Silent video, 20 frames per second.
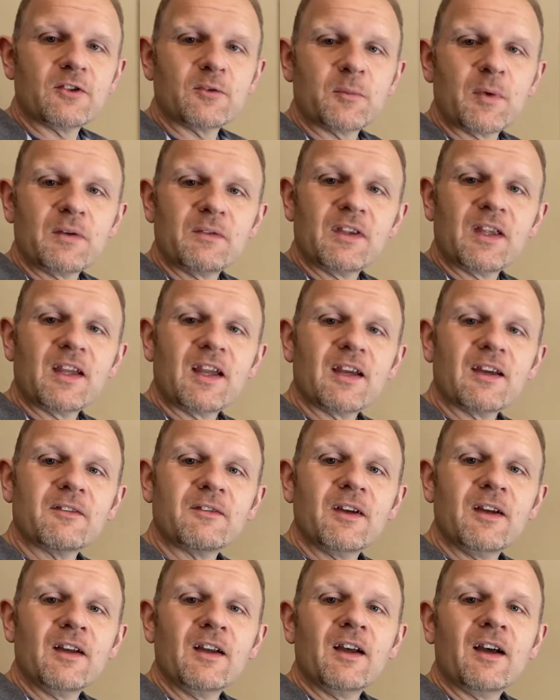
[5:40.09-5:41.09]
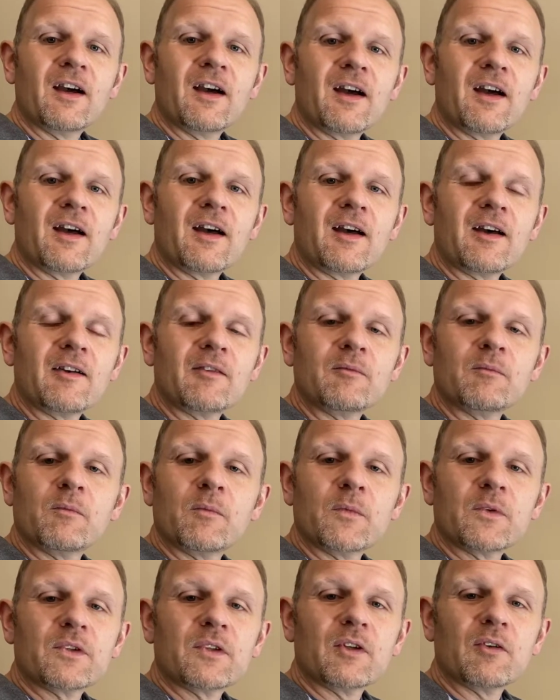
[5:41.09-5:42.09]
Maybe they have
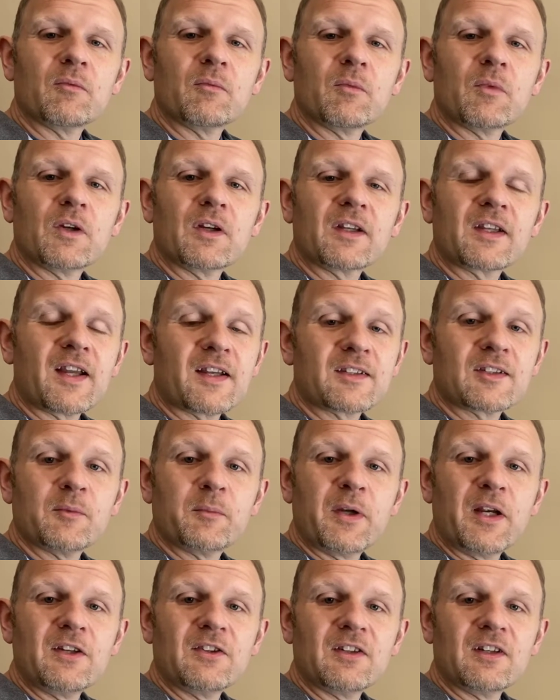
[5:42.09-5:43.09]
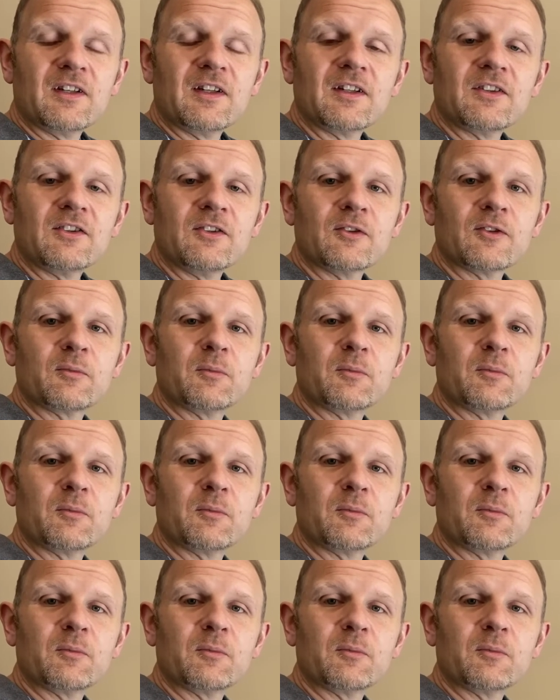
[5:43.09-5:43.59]
some constipation issues.